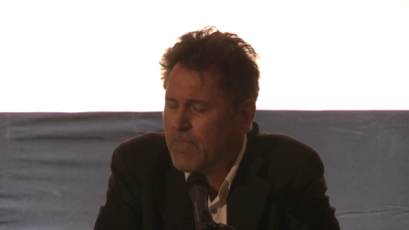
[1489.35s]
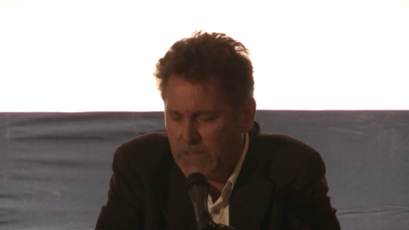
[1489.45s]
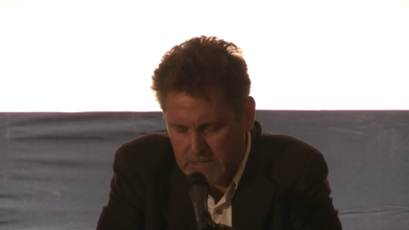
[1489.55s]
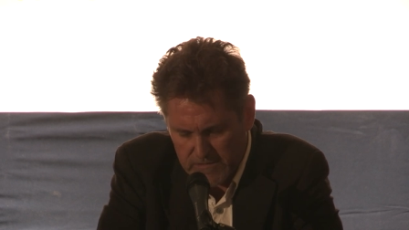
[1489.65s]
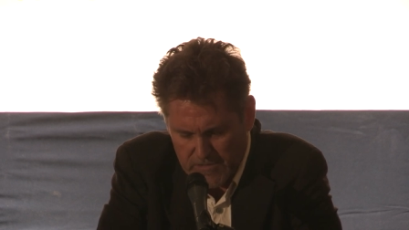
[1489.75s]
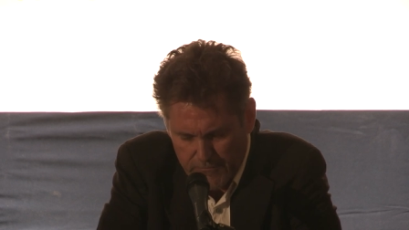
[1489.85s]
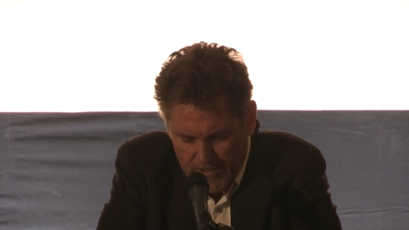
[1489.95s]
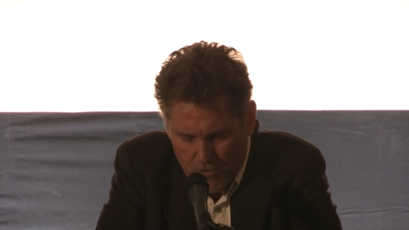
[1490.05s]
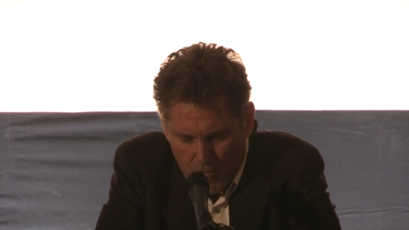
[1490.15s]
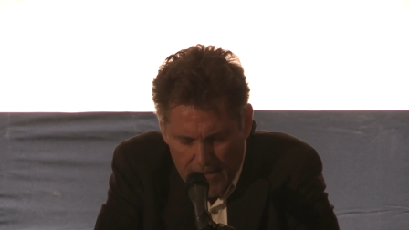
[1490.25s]
because it
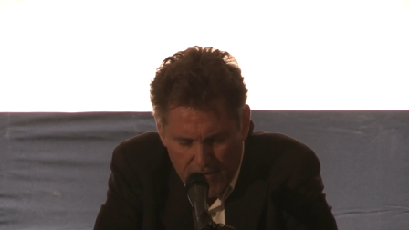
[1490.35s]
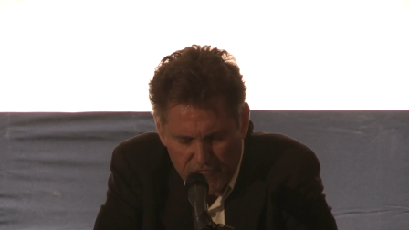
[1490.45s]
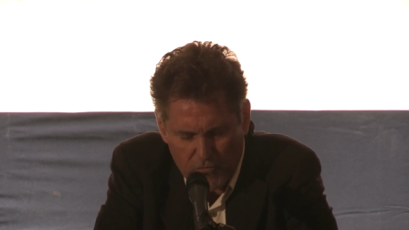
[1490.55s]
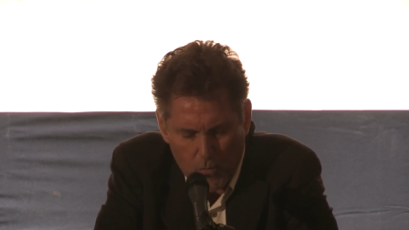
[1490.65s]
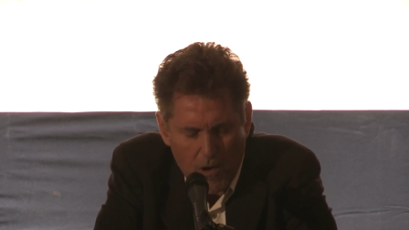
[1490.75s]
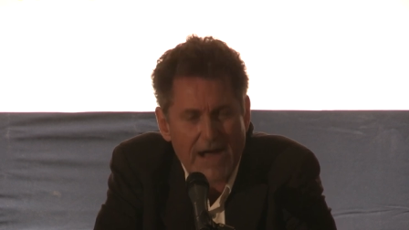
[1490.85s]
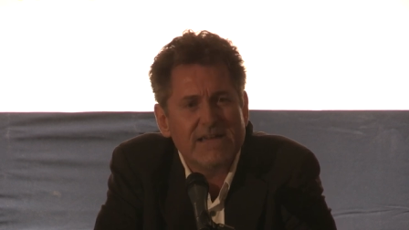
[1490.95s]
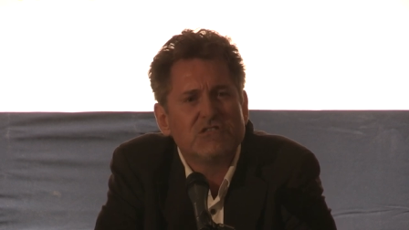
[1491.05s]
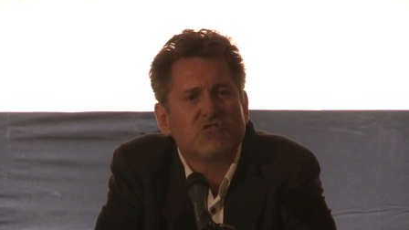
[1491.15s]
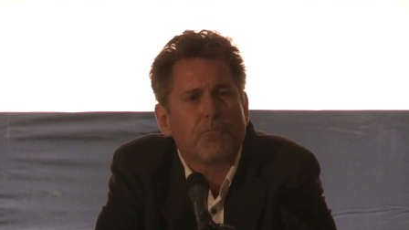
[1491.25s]
requires
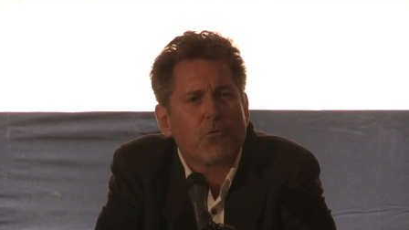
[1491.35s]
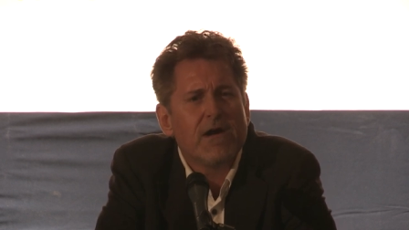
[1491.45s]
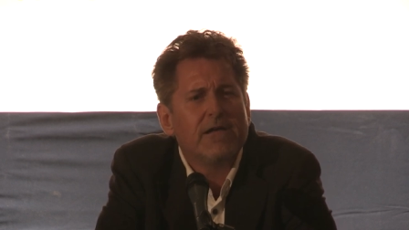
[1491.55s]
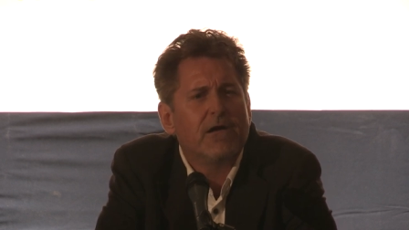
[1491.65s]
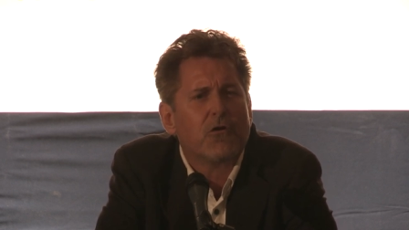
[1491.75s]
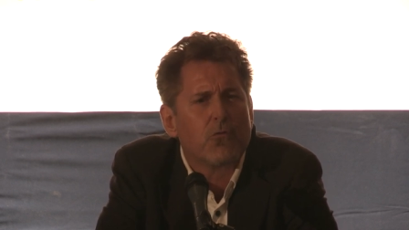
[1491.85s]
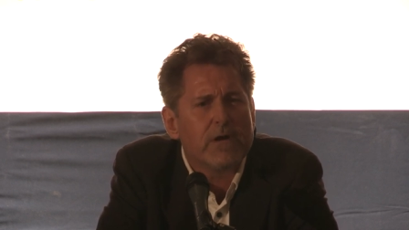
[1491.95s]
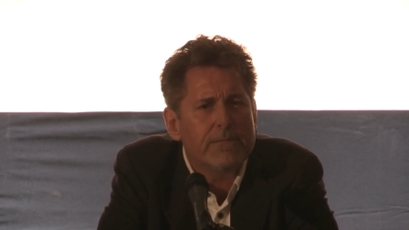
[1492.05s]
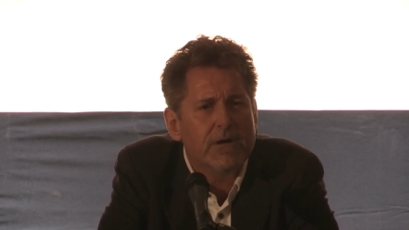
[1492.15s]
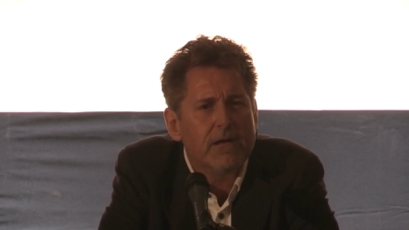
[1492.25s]
widespread
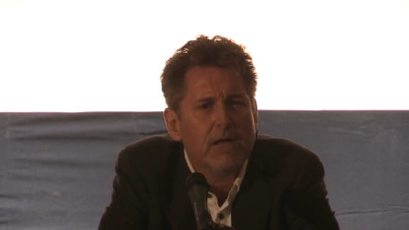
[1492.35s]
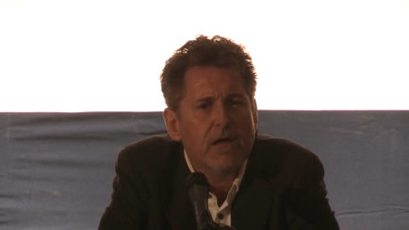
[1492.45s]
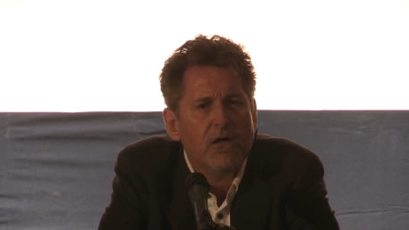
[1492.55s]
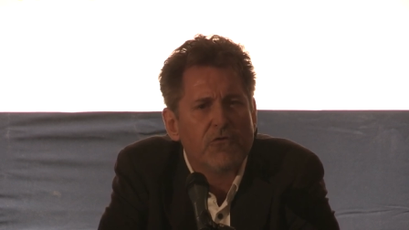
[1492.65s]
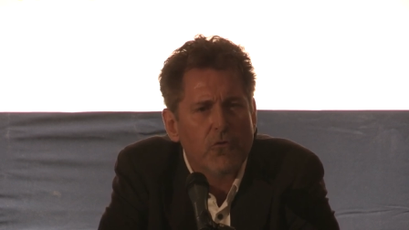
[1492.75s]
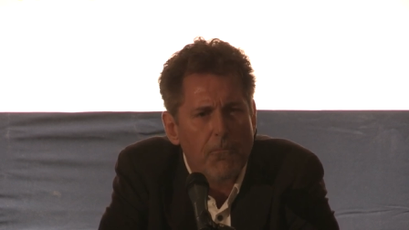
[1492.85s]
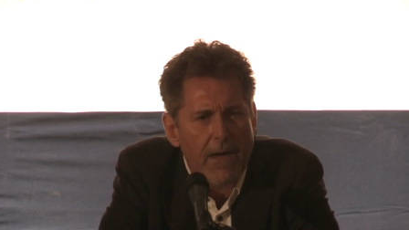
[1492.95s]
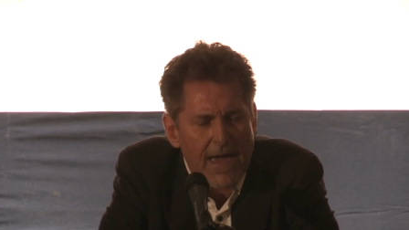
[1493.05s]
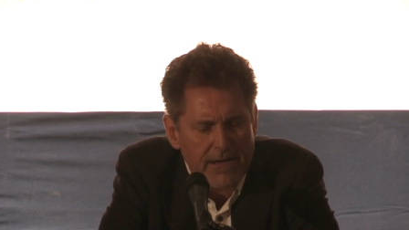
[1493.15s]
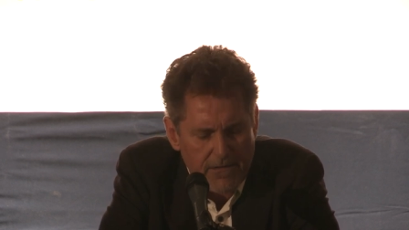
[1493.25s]
agreement to
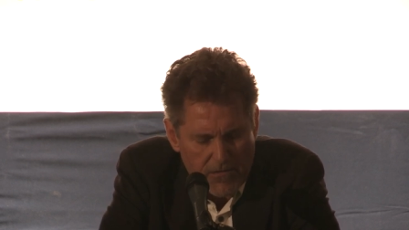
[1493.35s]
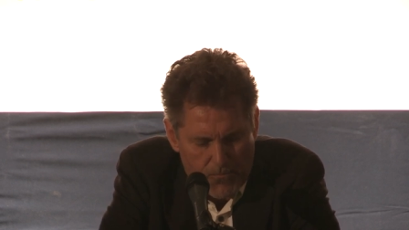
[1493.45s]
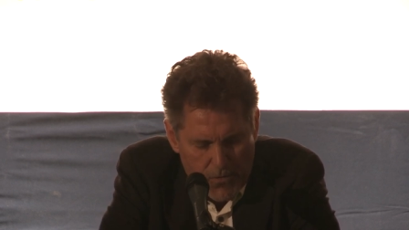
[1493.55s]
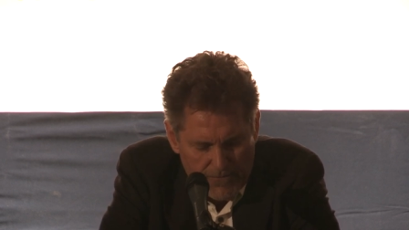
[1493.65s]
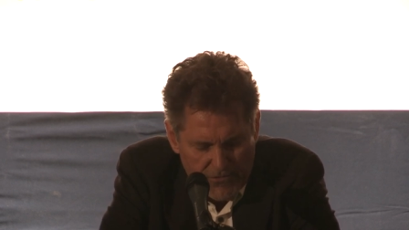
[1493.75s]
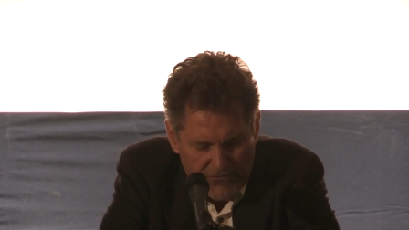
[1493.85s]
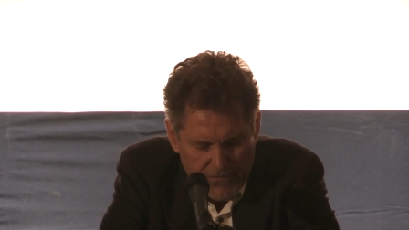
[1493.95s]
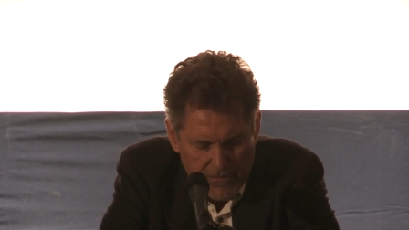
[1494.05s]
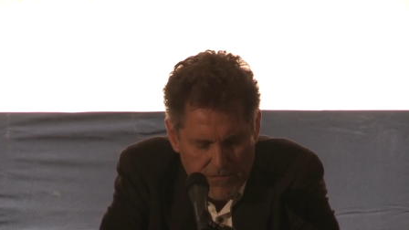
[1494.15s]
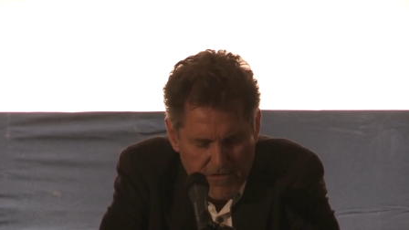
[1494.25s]
abandon the
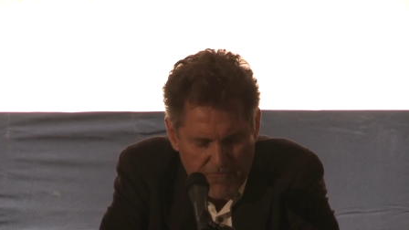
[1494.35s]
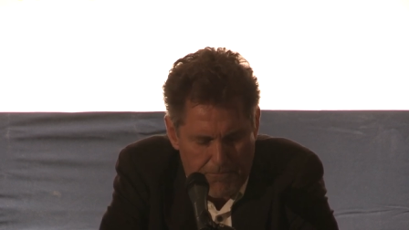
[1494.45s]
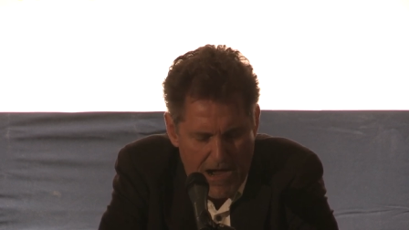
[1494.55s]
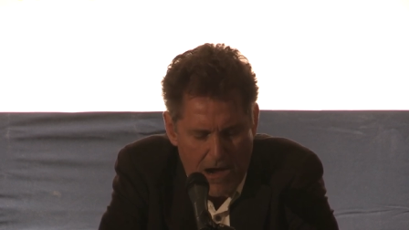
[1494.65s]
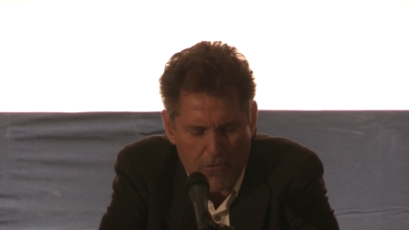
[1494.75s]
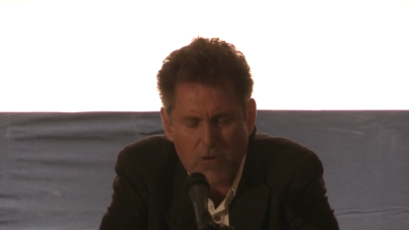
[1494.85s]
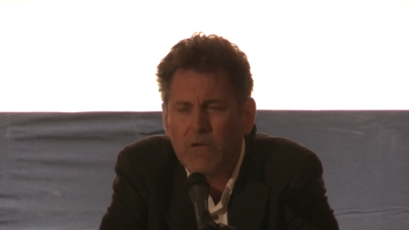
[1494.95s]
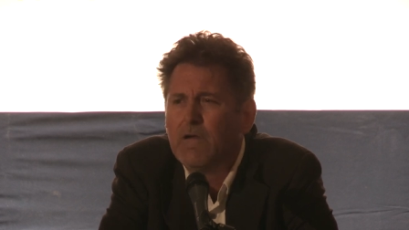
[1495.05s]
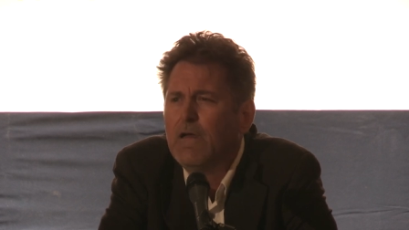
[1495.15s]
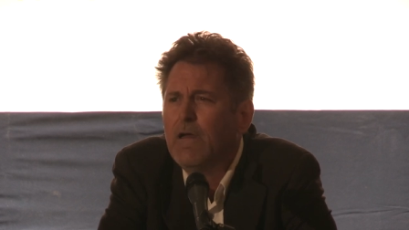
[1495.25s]
privileges of
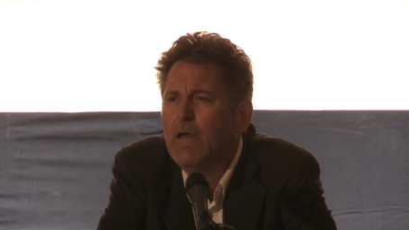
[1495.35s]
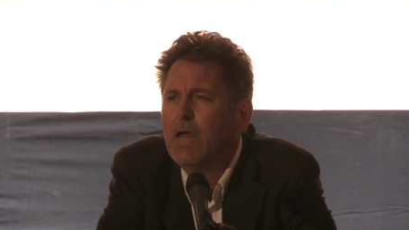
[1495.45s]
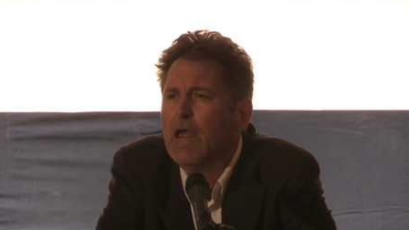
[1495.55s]
power